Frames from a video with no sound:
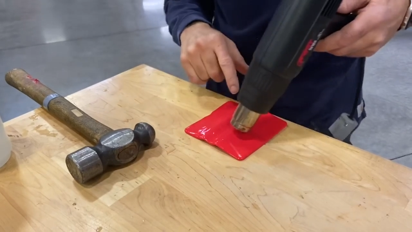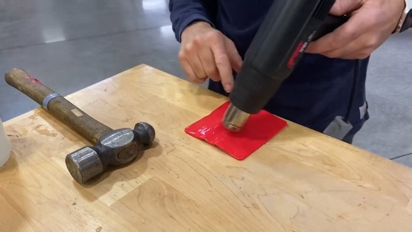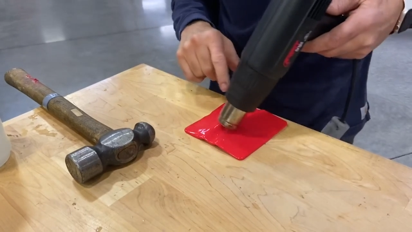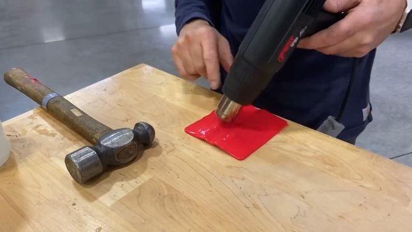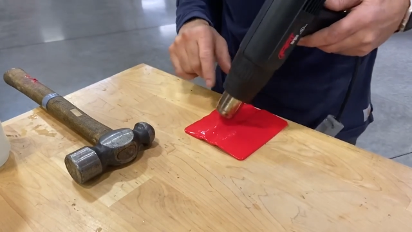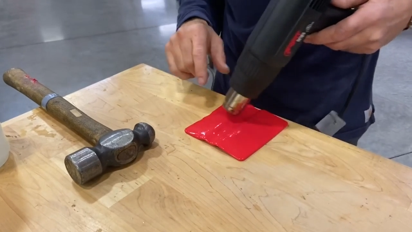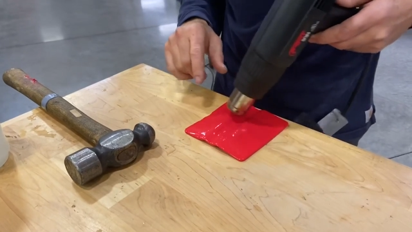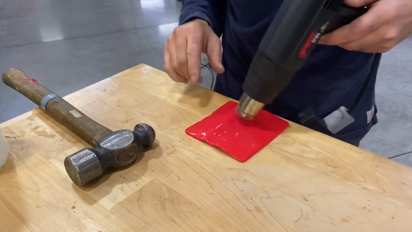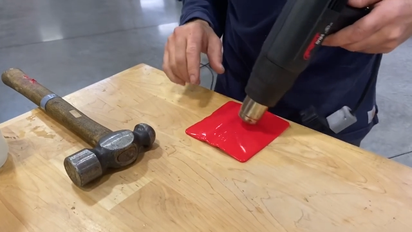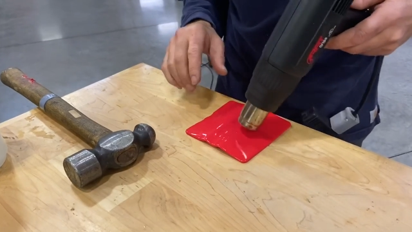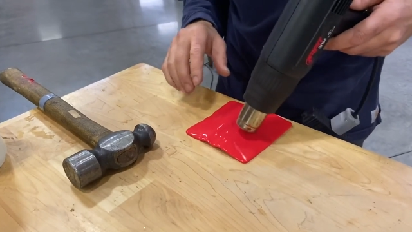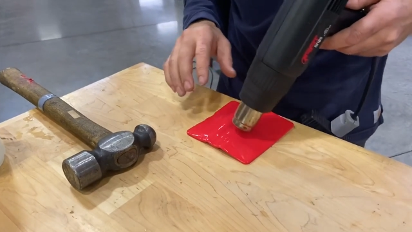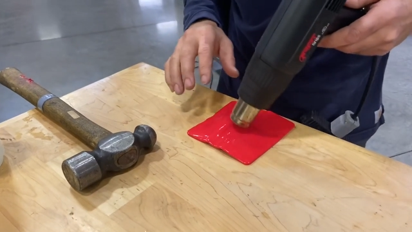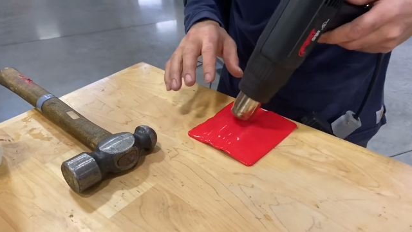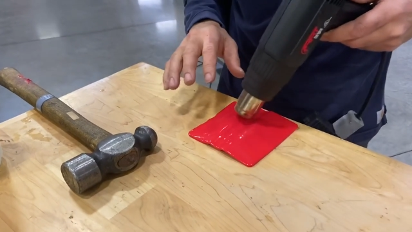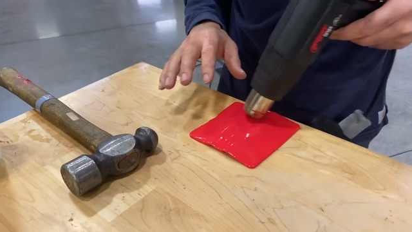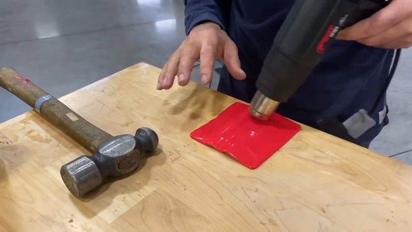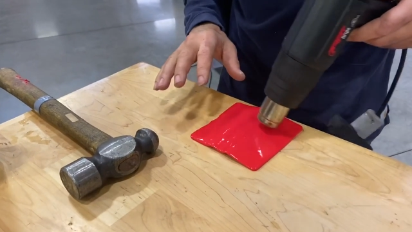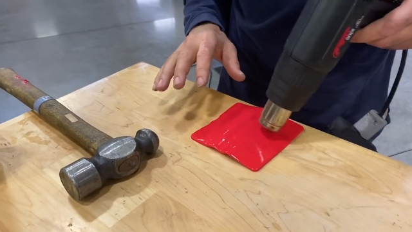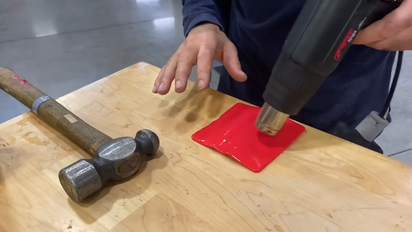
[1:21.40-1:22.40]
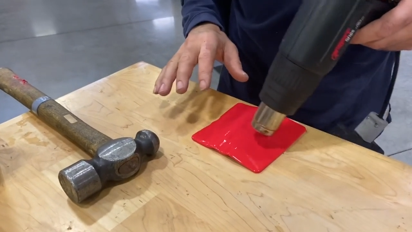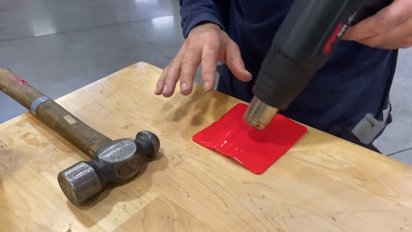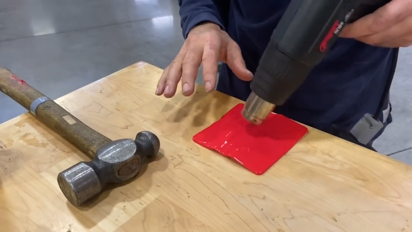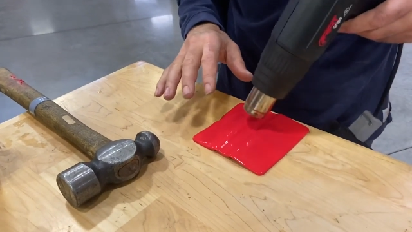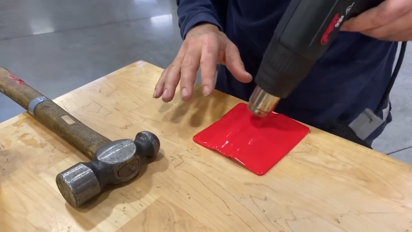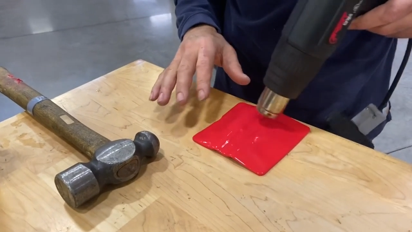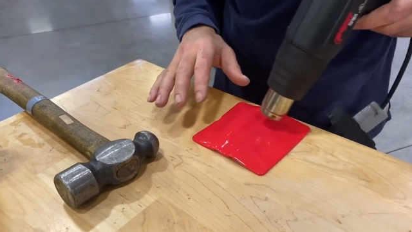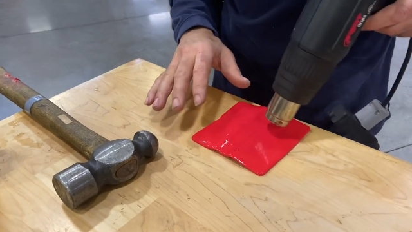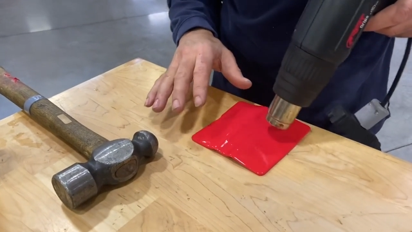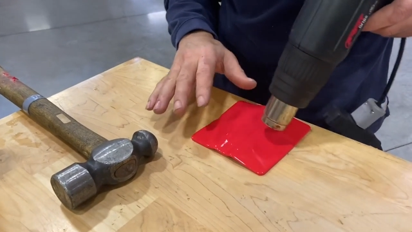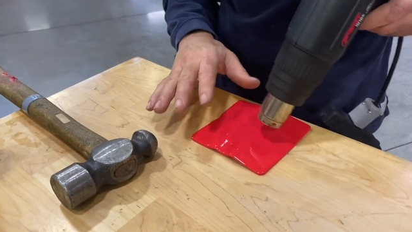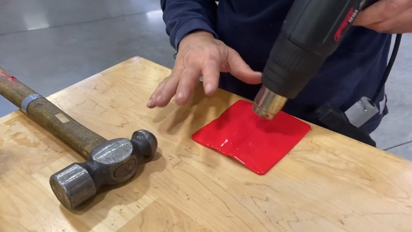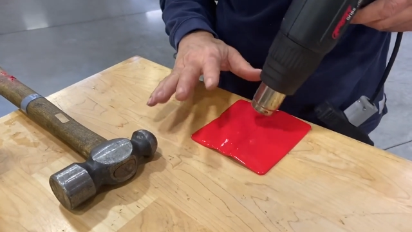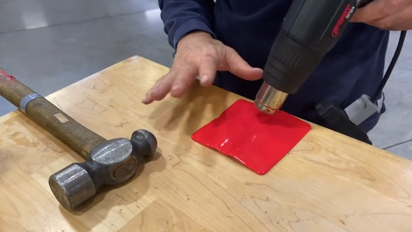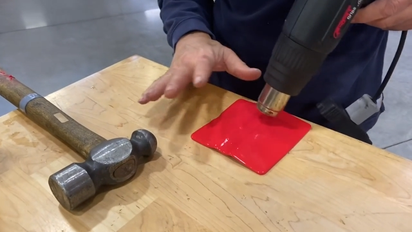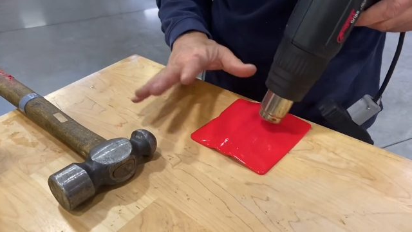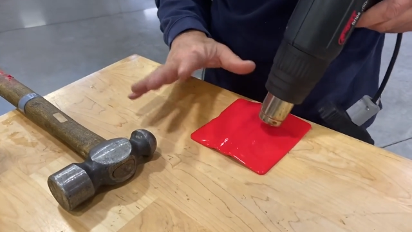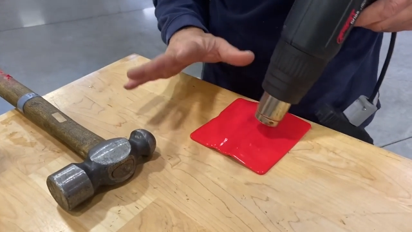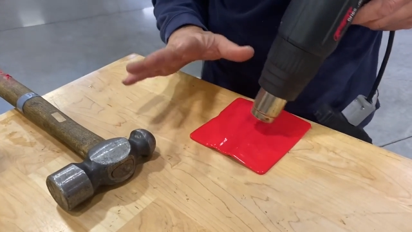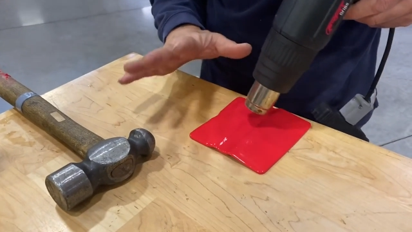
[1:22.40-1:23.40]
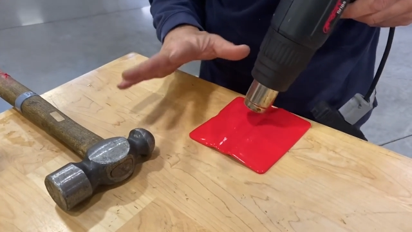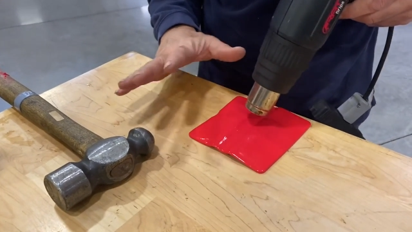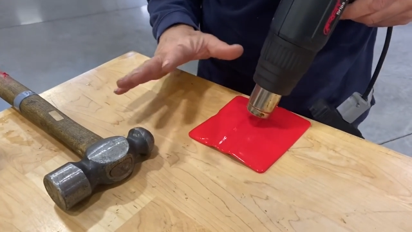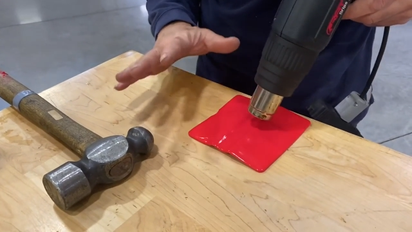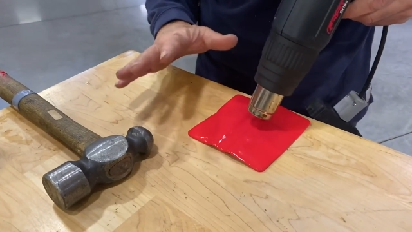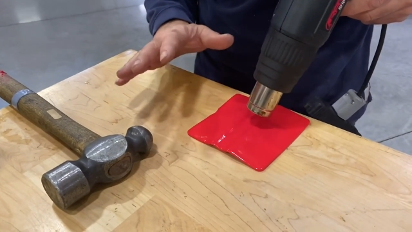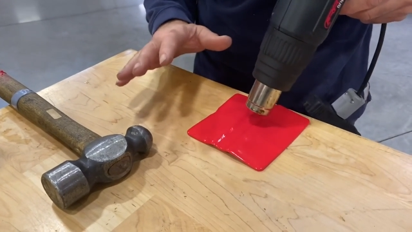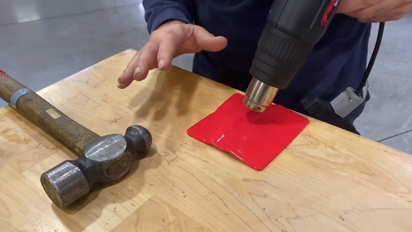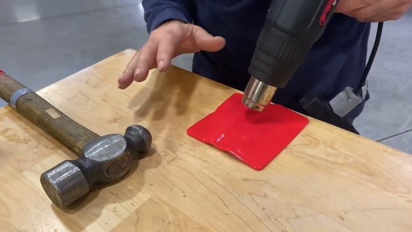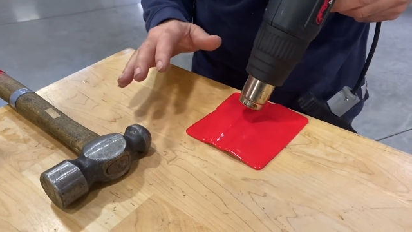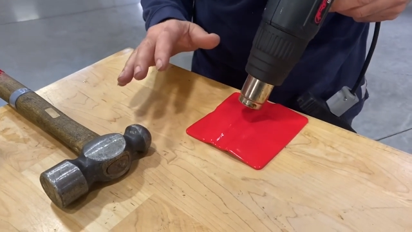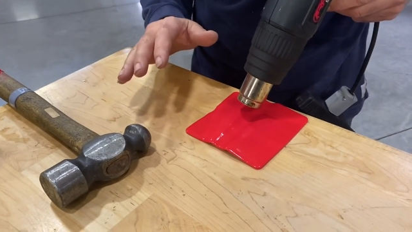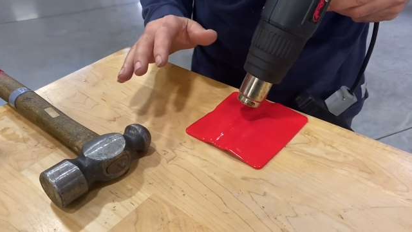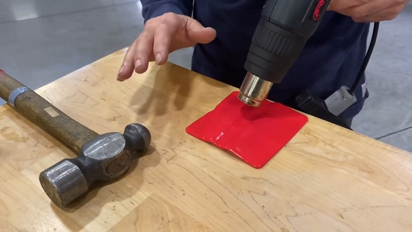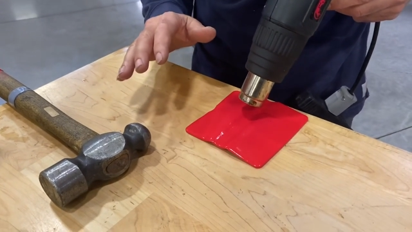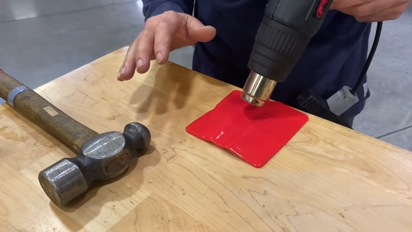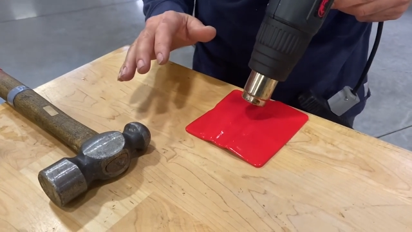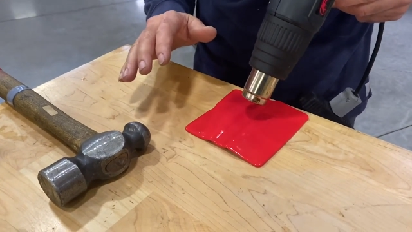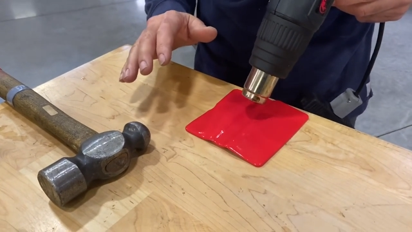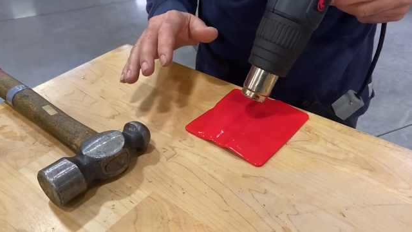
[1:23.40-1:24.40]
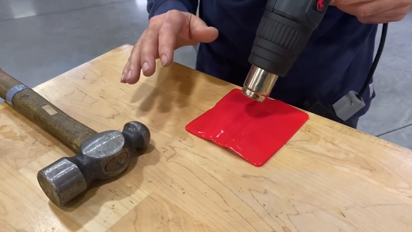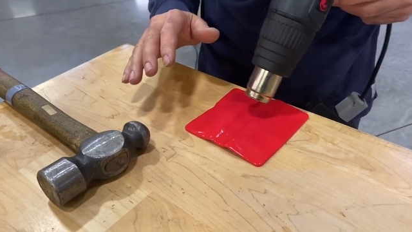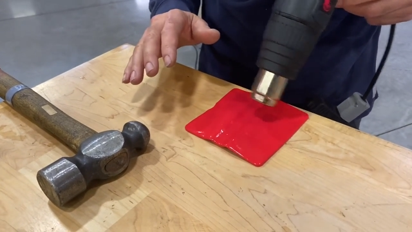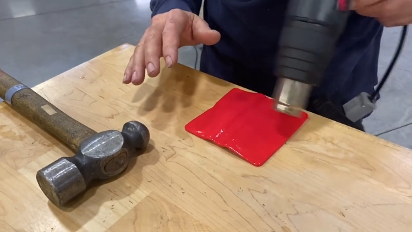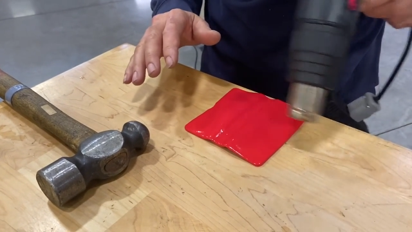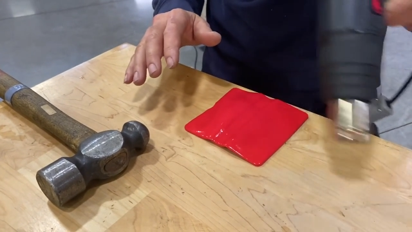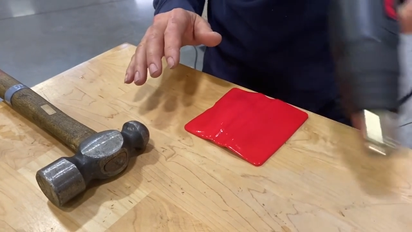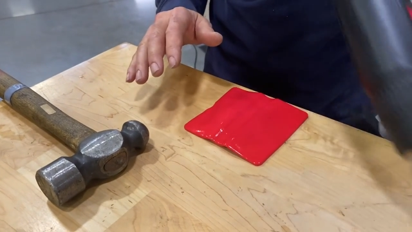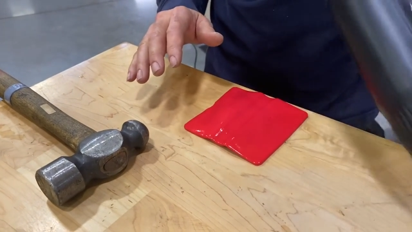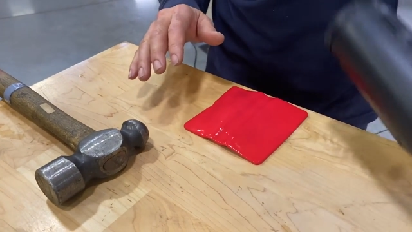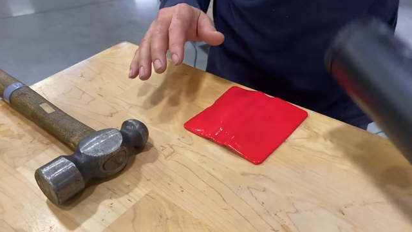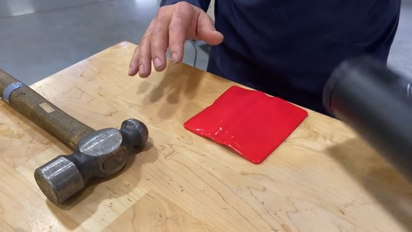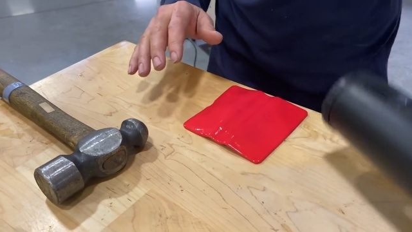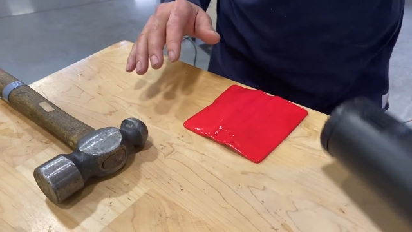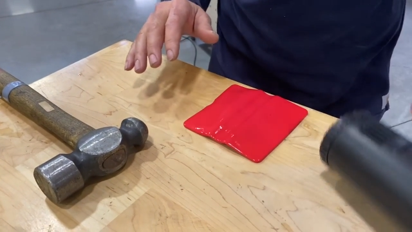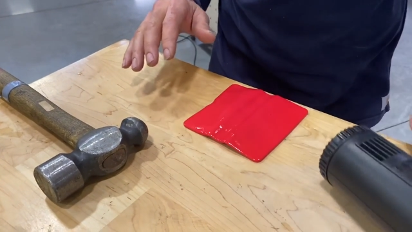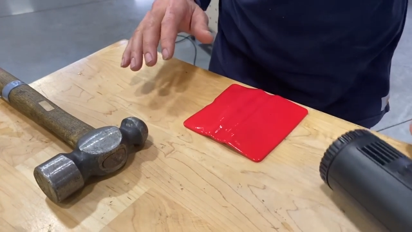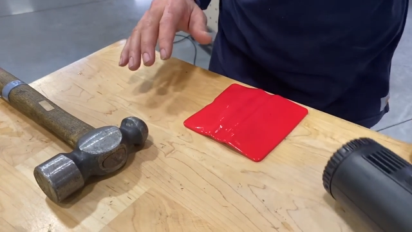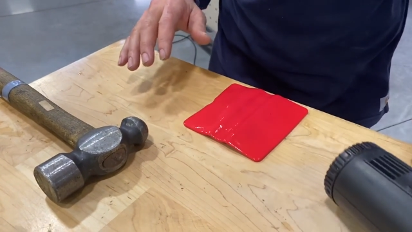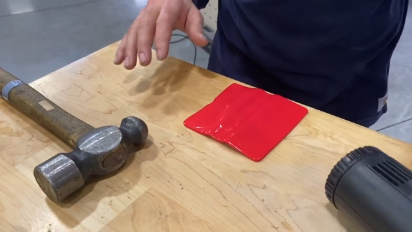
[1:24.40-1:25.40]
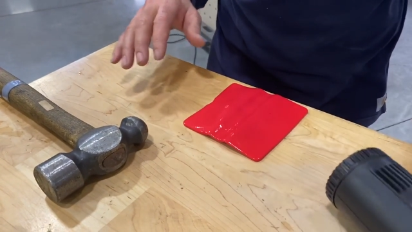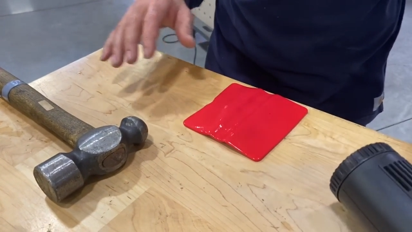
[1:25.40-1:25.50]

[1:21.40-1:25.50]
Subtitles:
[unreadable: no face in view]